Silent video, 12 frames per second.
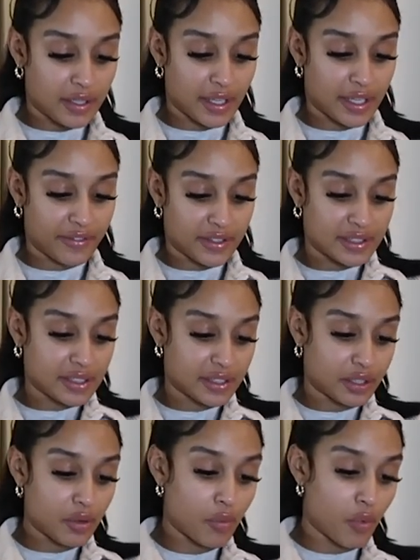like if it's a
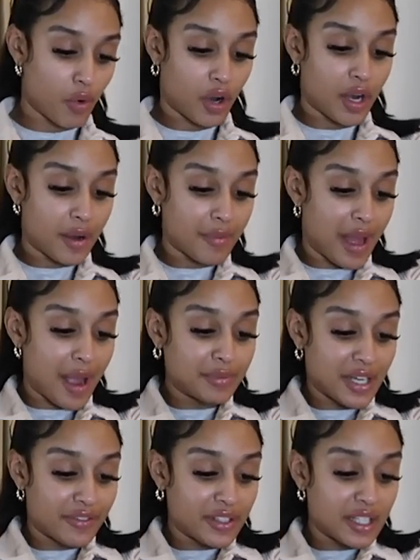little warm.
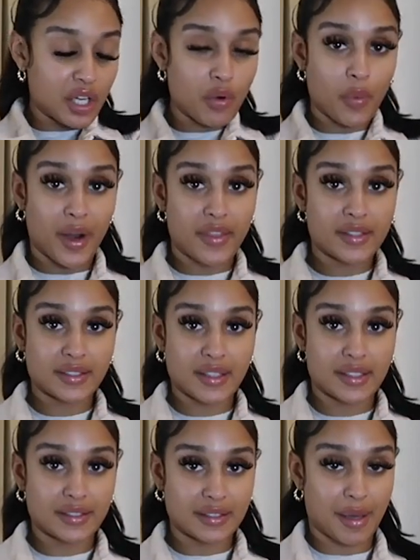I'm definitely gonna wear this
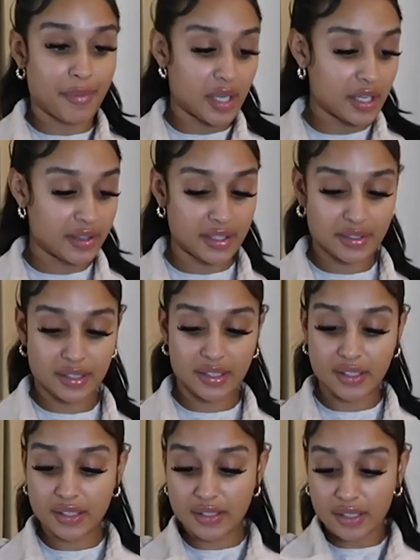in the summer. This
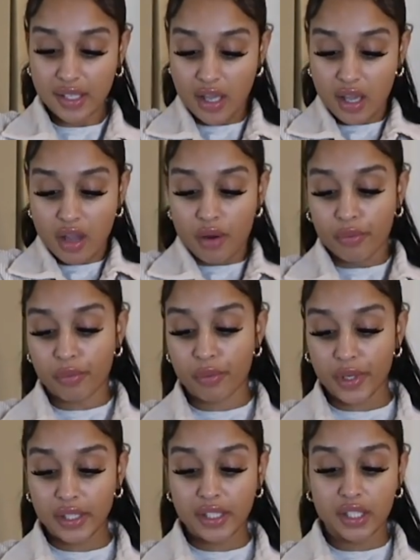is
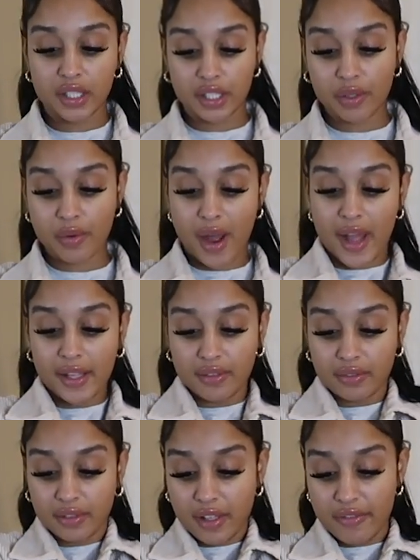really cute. I
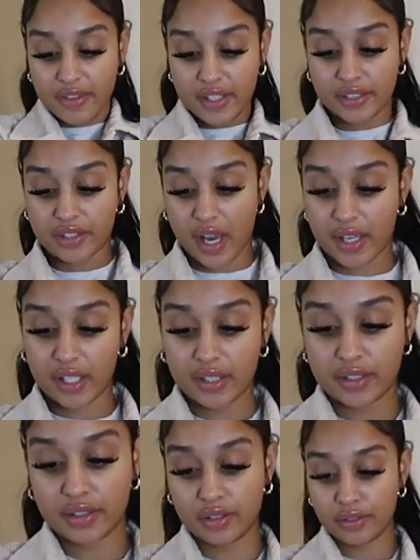love this
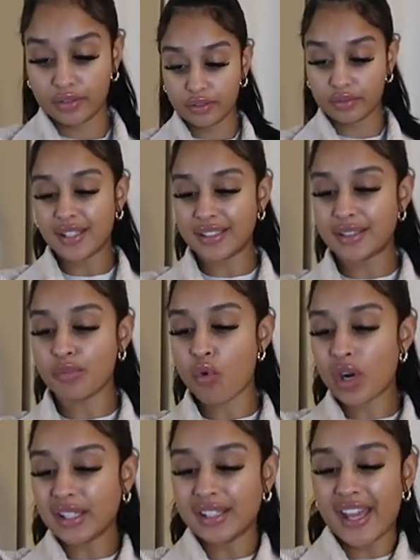jacket too because it's
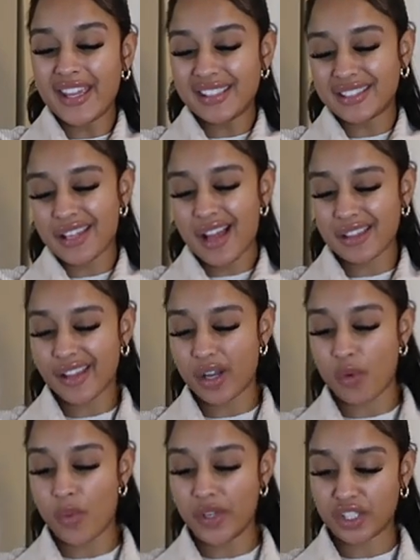more light. It's not like
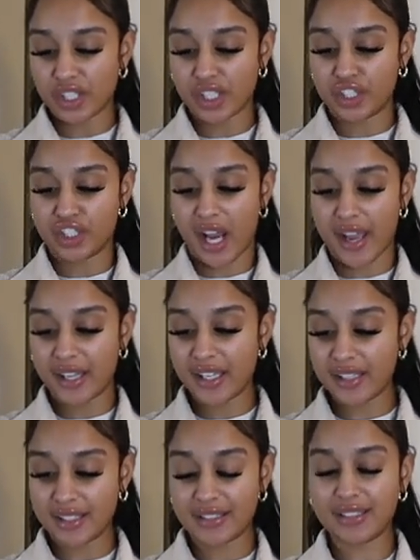a winter
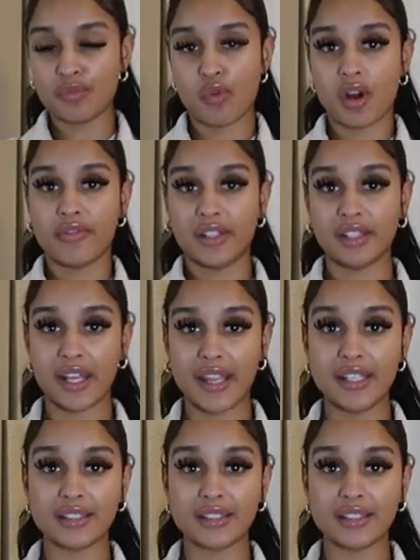jacket. This is more of a light